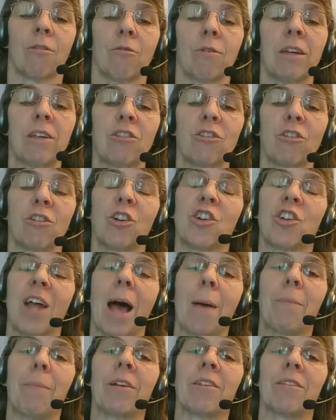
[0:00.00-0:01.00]
Research
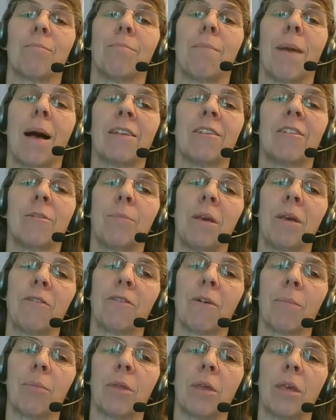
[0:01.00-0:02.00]
topics must be
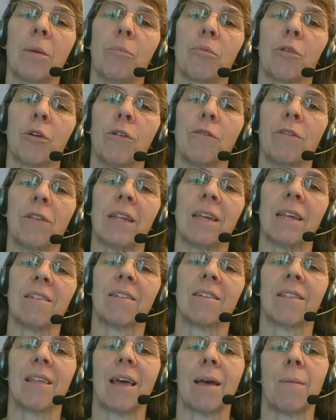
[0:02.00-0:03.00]
from the improved
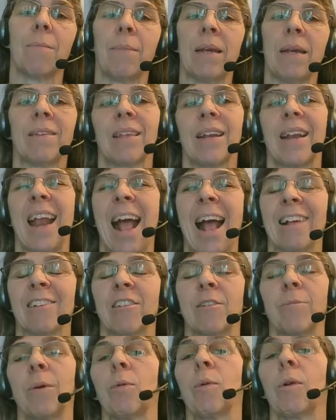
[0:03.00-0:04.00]
list. That means that it
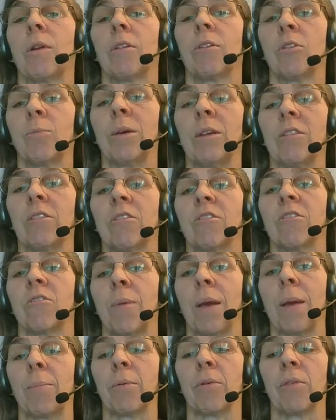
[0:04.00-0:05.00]
has to be one of those pieces
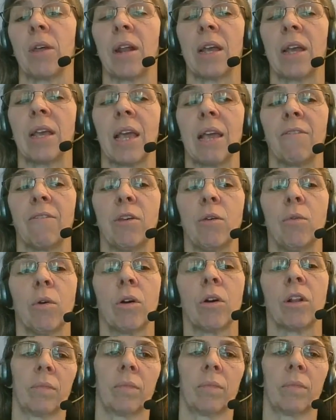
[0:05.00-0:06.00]
of paper that I gave you.
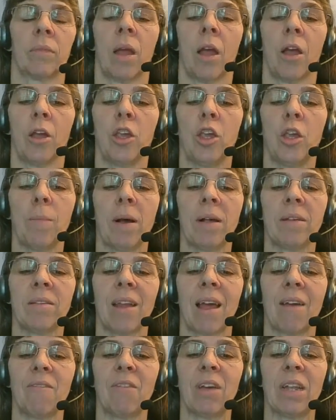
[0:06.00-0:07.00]
You
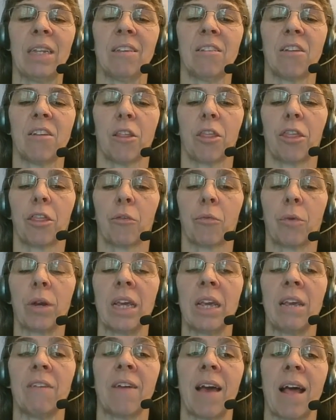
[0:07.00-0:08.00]
must have at least
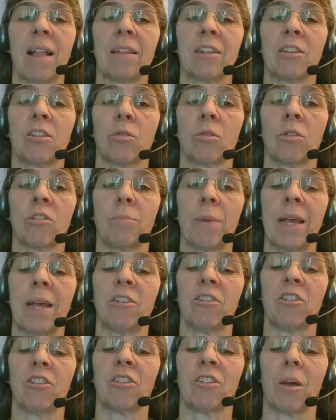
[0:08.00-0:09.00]
3 valid source
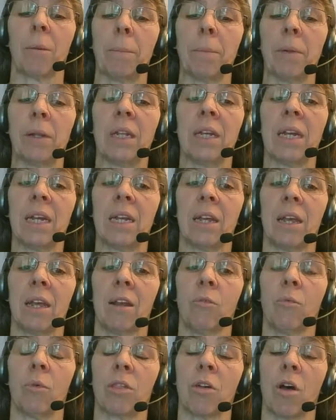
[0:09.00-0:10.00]
pages
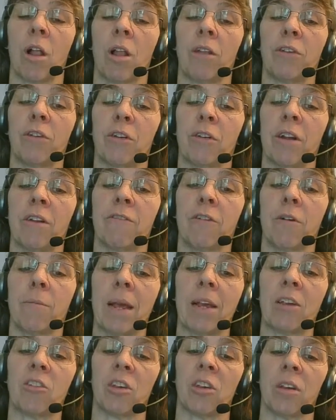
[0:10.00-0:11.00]
completed with all of your
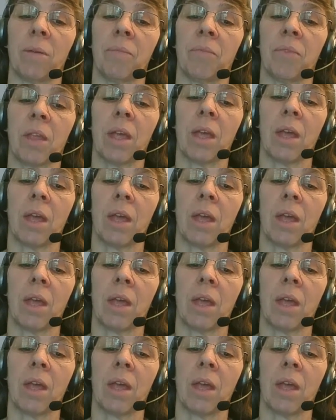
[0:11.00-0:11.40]
information.